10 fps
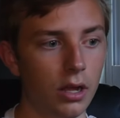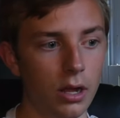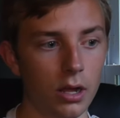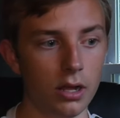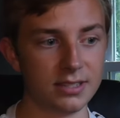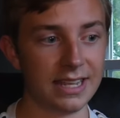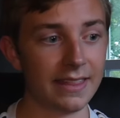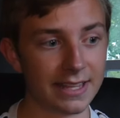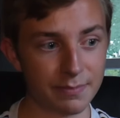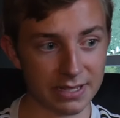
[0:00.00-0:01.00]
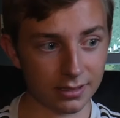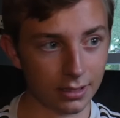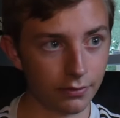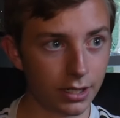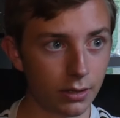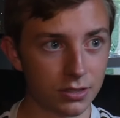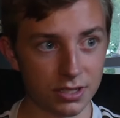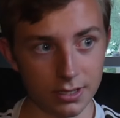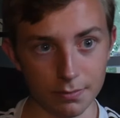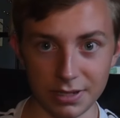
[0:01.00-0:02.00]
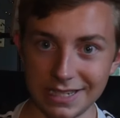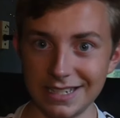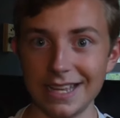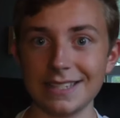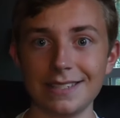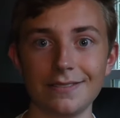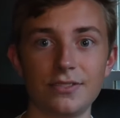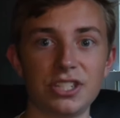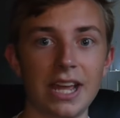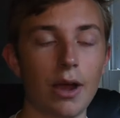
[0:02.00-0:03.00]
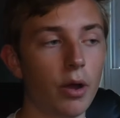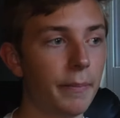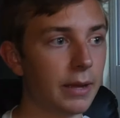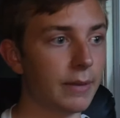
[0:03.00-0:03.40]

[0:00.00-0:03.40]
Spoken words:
So yeah, that's basically the video. It's just a BTS of just how I make